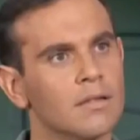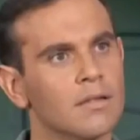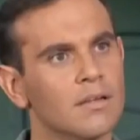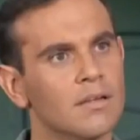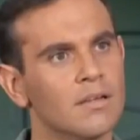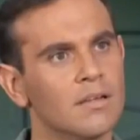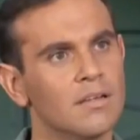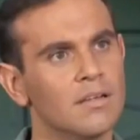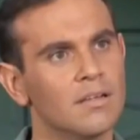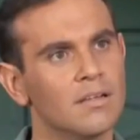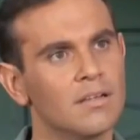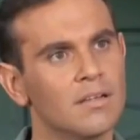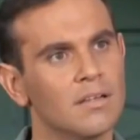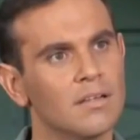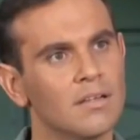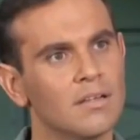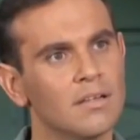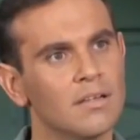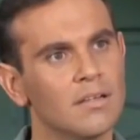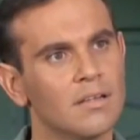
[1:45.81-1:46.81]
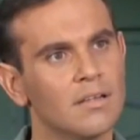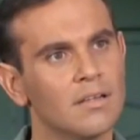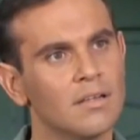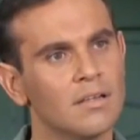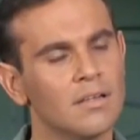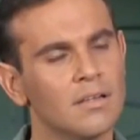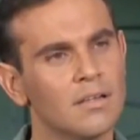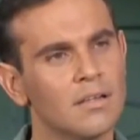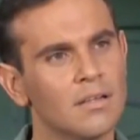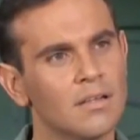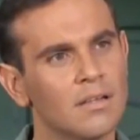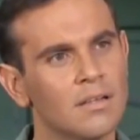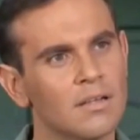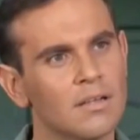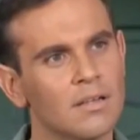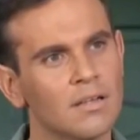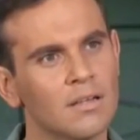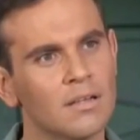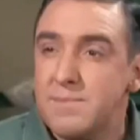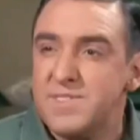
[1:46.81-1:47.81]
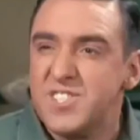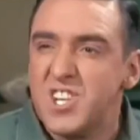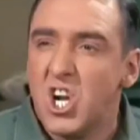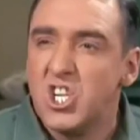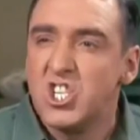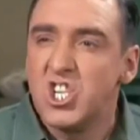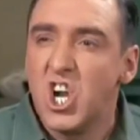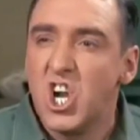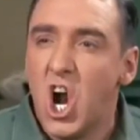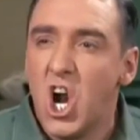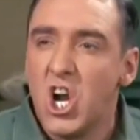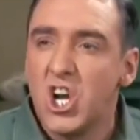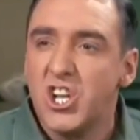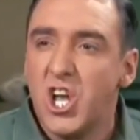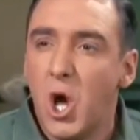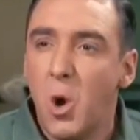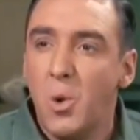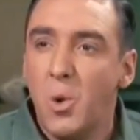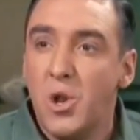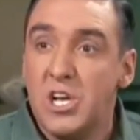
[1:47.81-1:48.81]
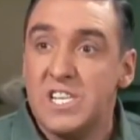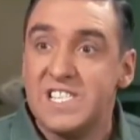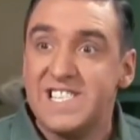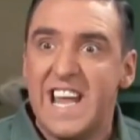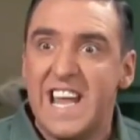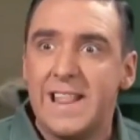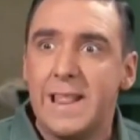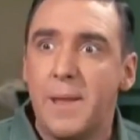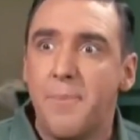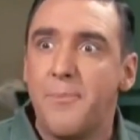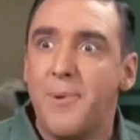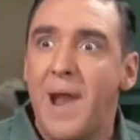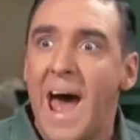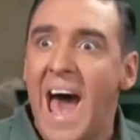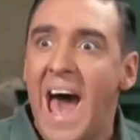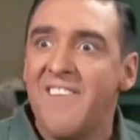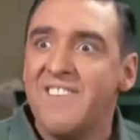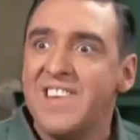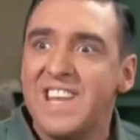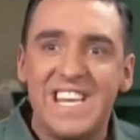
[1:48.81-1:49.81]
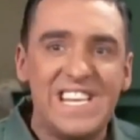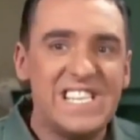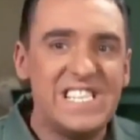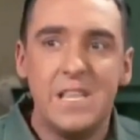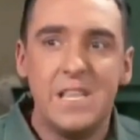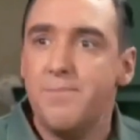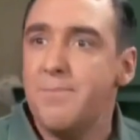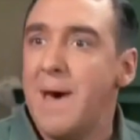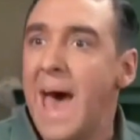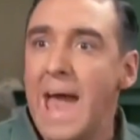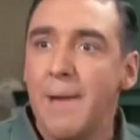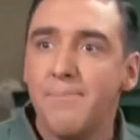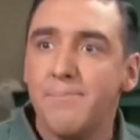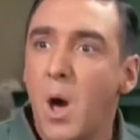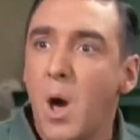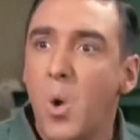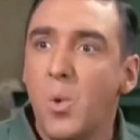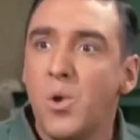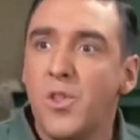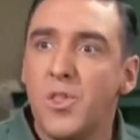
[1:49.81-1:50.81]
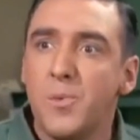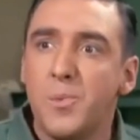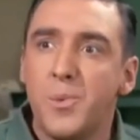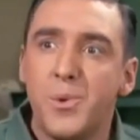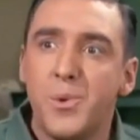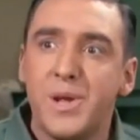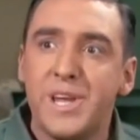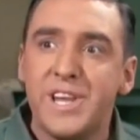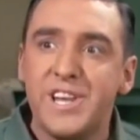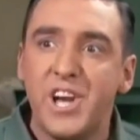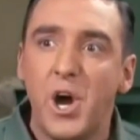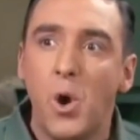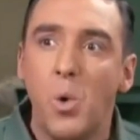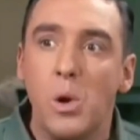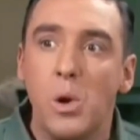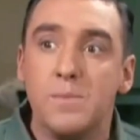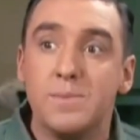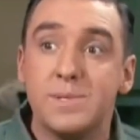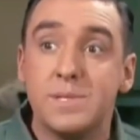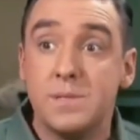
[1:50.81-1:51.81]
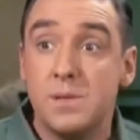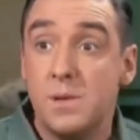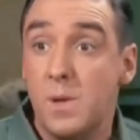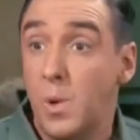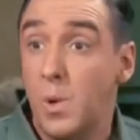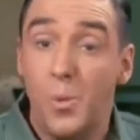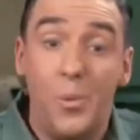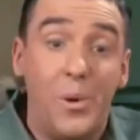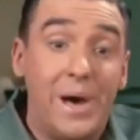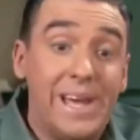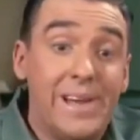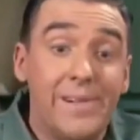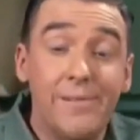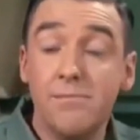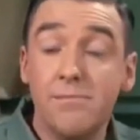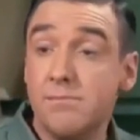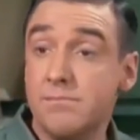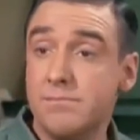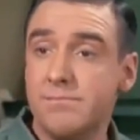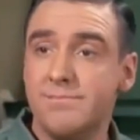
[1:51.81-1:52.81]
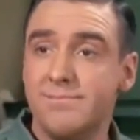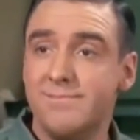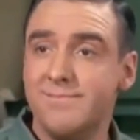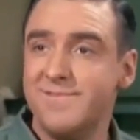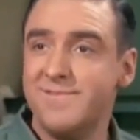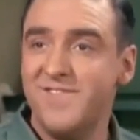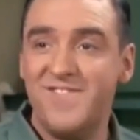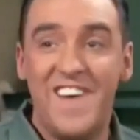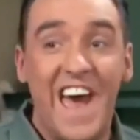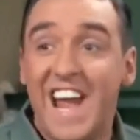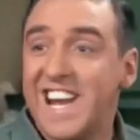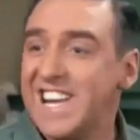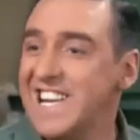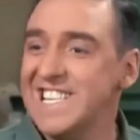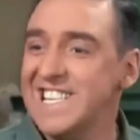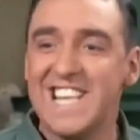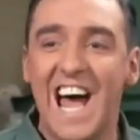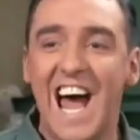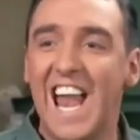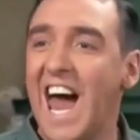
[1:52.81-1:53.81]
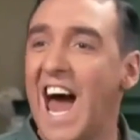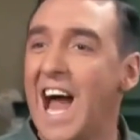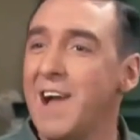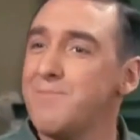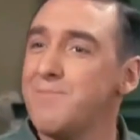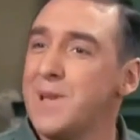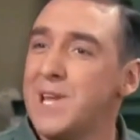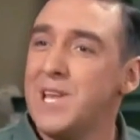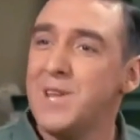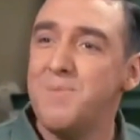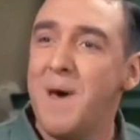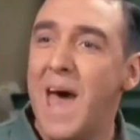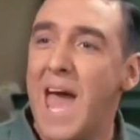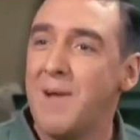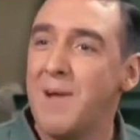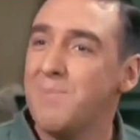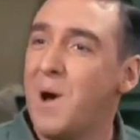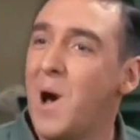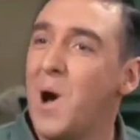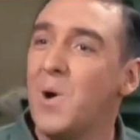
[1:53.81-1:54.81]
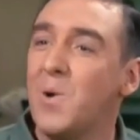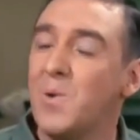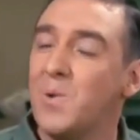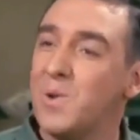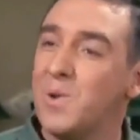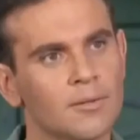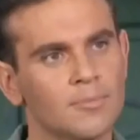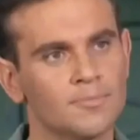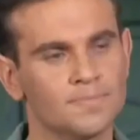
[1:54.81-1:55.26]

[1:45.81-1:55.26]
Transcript: Huh? Remember back in boot camp, Sergeant Carter told us that the private is the backbone of the Marine Corps. Well, fact is, I like being the backbone.